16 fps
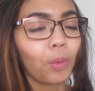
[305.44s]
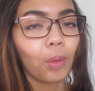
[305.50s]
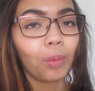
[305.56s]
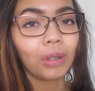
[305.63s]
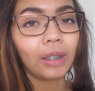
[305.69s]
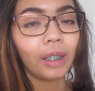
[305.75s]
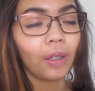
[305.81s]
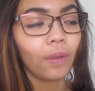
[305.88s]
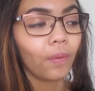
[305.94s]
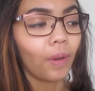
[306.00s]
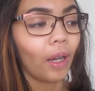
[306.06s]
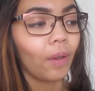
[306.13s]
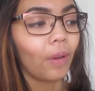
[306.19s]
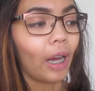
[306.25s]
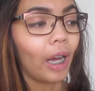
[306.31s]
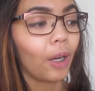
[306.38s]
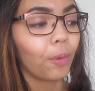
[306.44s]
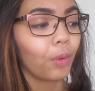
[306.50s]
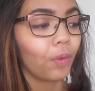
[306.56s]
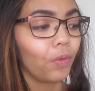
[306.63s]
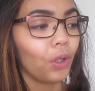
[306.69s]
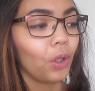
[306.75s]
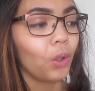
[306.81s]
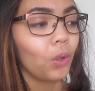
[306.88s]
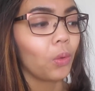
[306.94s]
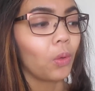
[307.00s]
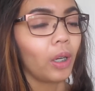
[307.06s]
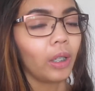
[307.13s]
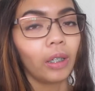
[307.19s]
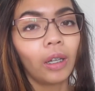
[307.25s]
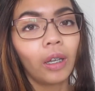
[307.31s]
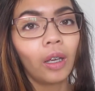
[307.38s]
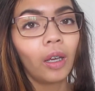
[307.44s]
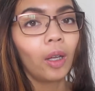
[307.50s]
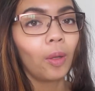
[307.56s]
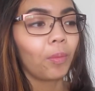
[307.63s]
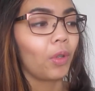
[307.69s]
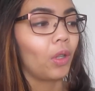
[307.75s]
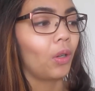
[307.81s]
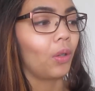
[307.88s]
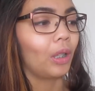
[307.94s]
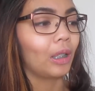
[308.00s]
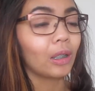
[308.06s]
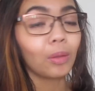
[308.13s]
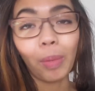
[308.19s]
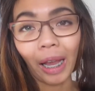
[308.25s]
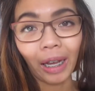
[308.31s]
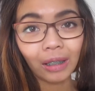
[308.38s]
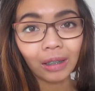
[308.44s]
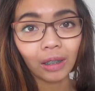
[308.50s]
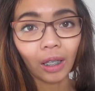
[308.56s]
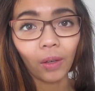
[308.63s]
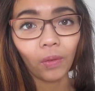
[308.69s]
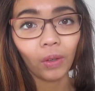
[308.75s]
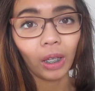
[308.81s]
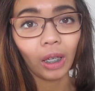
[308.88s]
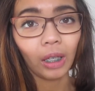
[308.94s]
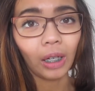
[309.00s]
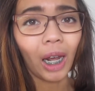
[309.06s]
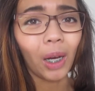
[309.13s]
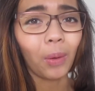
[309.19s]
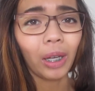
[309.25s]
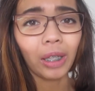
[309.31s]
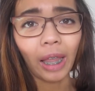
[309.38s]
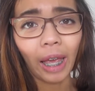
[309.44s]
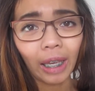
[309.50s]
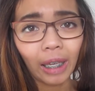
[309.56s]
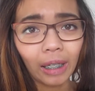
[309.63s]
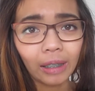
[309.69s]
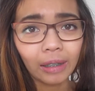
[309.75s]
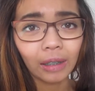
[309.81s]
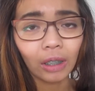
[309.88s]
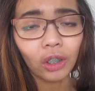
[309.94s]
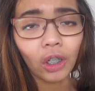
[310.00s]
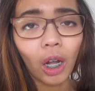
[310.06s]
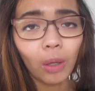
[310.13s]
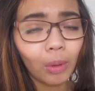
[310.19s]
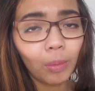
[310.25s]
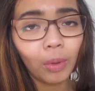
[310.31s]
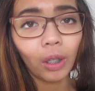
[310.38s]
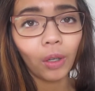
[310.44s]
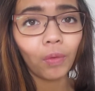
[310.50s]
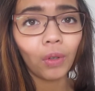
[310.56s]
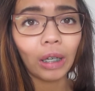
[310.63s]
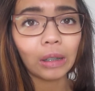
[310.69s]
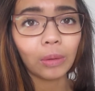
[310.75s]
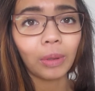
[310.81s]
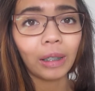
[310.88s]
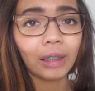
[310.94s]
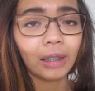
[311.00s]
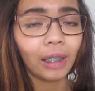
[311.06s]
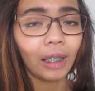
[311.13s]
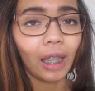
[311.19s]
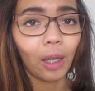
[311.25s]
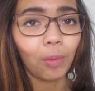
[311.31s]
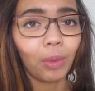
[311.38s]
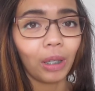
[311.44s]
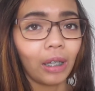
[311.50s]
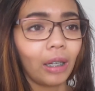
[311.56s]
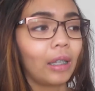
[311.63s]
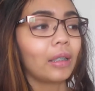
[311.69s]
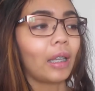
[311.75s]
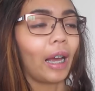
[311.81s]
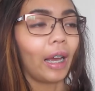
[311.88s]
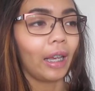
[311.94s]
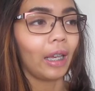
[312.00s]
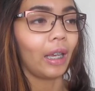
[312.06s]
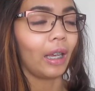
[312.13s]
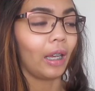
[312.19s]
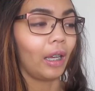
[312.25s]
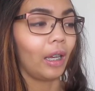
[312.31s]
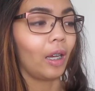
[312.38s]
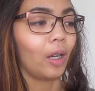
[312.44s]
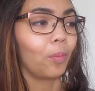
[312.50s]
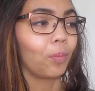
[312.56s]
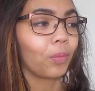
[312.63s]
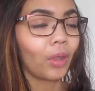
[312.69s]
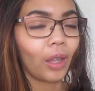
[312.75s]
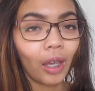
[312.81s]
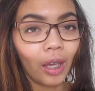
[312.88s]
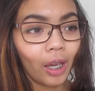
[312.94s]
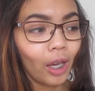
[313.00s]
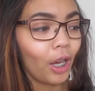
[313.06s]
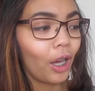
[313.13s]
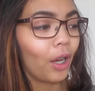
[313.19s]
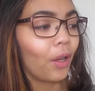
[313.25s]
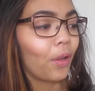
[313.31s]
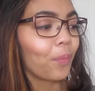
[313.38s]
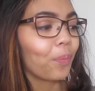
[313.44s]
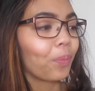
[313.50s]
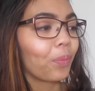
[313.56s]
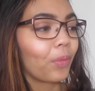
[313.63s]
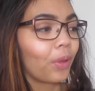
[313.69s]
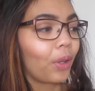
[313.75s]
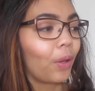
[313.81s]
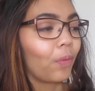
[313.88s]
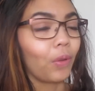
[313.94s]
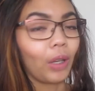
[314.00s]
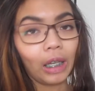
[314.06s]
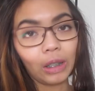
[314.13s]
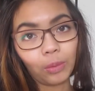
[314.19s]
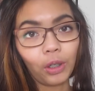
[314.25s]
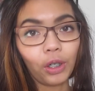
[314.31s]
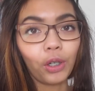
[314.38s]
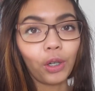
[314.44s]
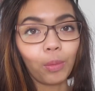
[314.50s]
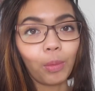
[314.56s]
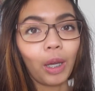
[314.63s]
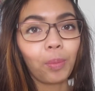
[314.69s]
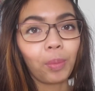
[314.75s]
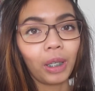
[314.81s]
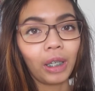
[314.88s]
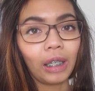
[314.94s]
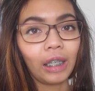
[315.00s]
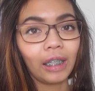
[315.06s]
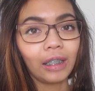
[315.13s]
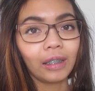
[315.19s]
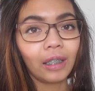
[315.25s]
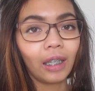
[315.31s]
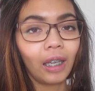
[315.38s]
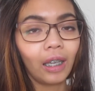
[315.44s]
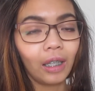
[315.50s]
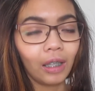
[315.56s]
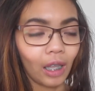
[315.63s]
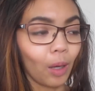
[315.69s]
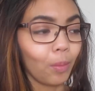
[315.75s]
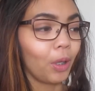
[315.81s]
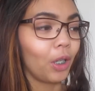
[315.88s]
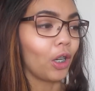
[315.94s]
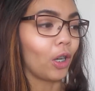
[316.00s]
Rebel T5i review on you know, the specs of it, how I like it and such. Comment below if you guys want to see that, because I am, if you guys want to know my opinions, let me